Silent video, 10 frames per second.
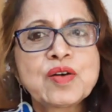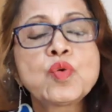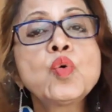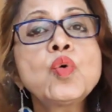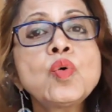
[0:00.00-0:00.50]

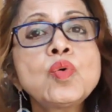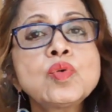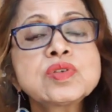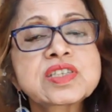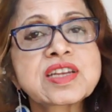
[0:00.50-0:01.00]
who
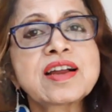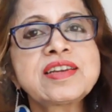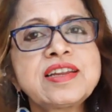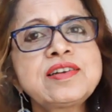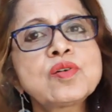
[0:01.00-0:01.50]

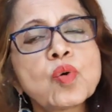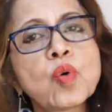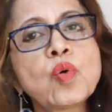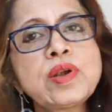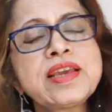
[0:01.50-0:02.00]
started
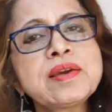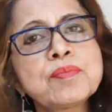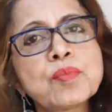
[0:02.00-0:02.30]
holding